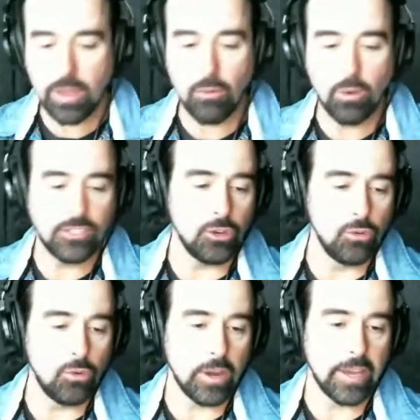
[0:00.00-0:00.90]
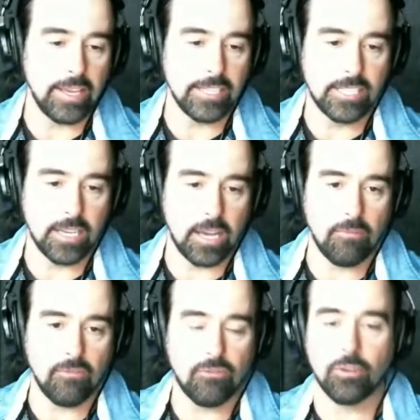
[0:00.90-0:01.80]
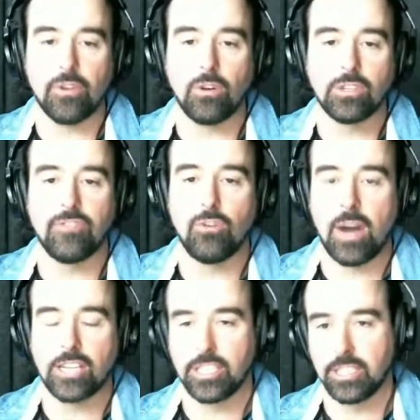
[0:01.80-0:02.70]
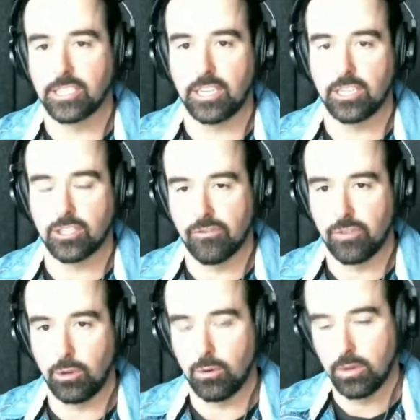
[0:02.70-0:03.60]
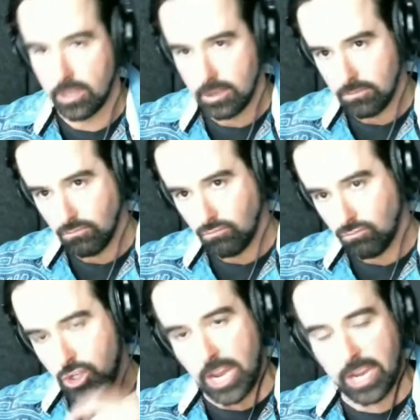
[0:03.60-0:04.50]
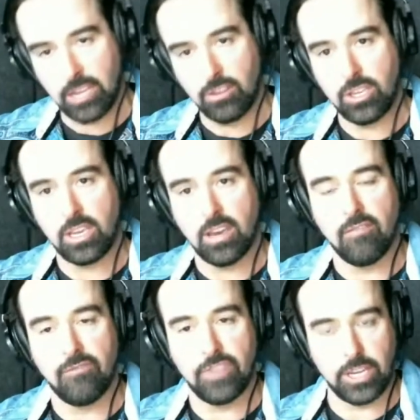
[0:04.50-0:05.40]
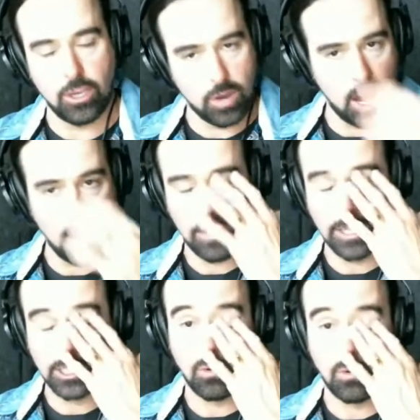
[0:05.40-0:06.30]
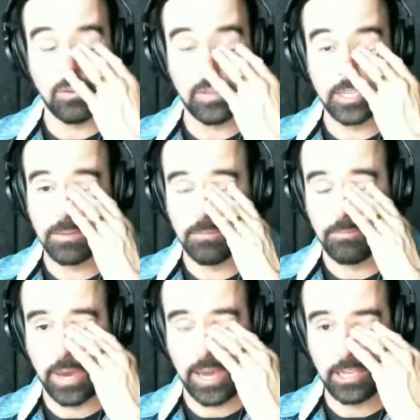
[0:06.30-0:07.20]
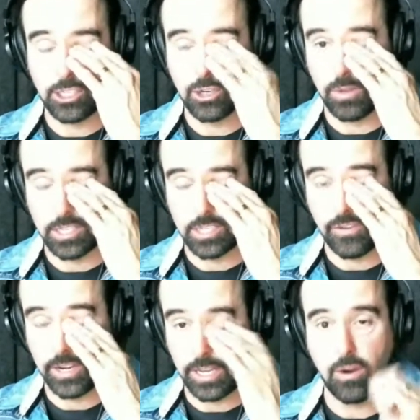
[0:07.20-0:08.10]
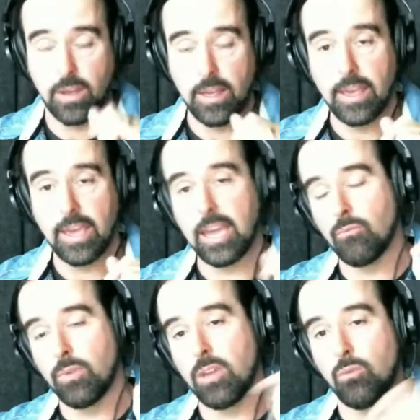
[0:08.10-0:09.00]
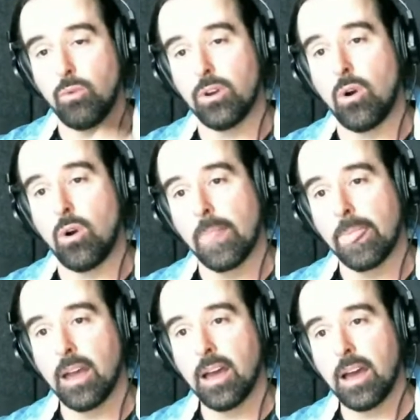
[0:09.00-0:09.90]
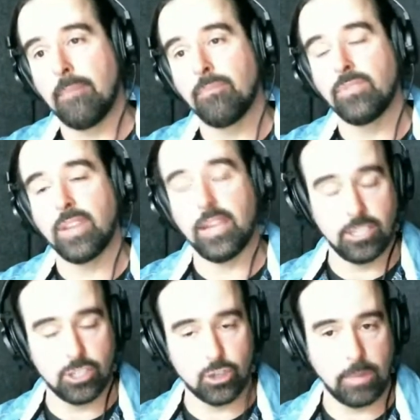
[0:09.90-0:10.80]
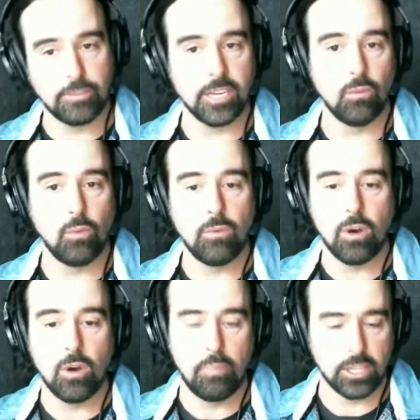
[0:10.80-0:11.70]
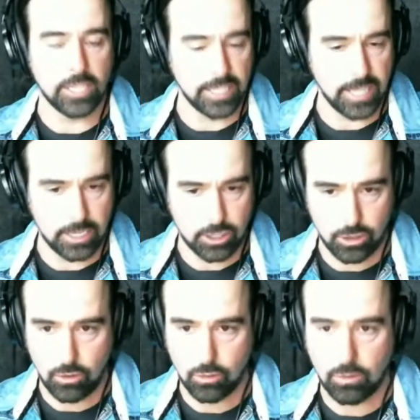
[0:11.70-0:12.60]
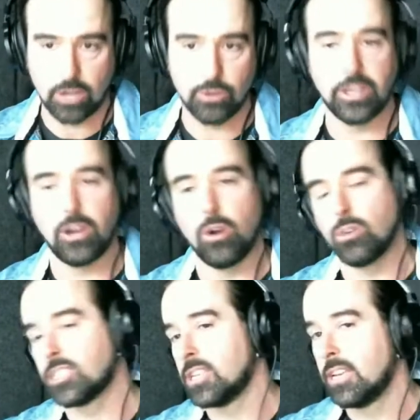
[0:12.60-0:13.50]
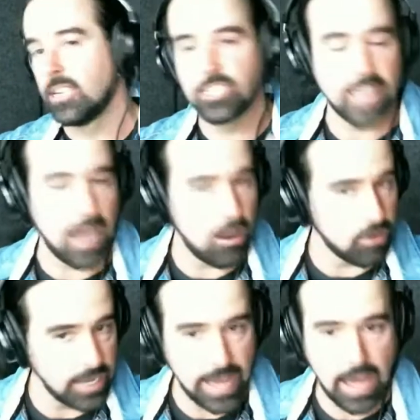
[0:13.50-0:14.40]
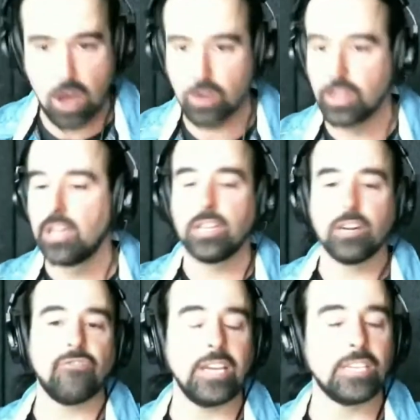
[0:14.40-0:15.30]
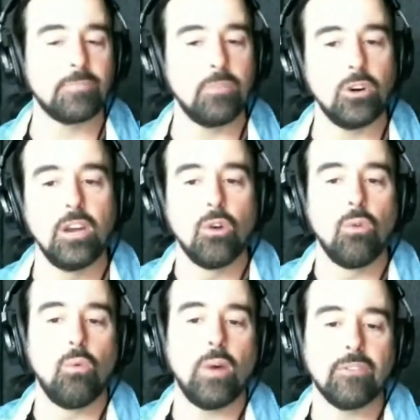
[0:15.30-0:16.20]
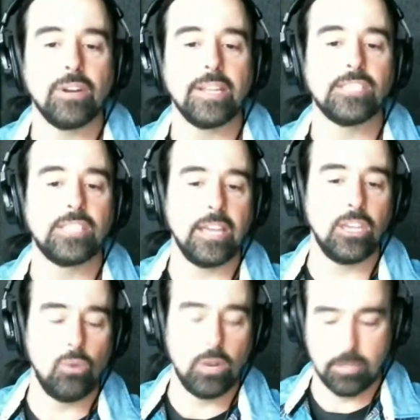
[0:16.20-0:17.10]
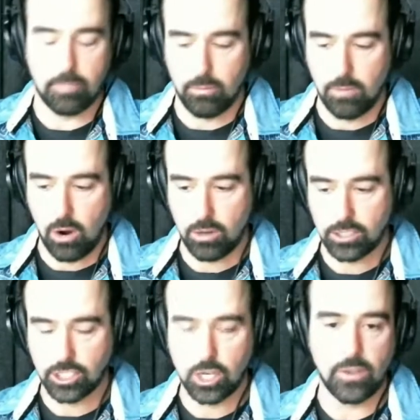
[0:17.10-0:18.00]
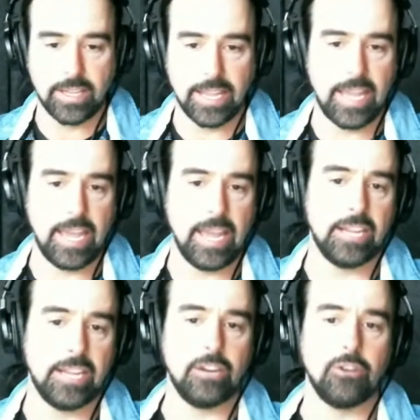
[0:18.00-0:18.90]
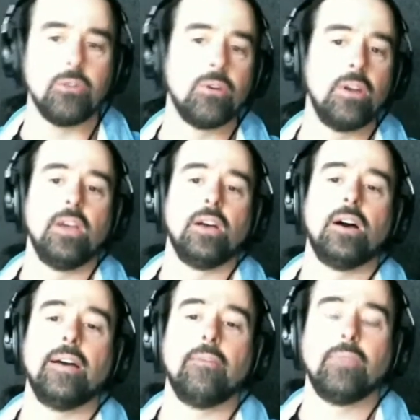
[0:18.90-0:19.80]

will do is, for those of you watching this interview, check in the video comments on this page, on this video, and we will, in the description, we will put the link to Rodrigo's SoundCloud, your Facebook, whatever it is that you want to promote so that they can hear you. And we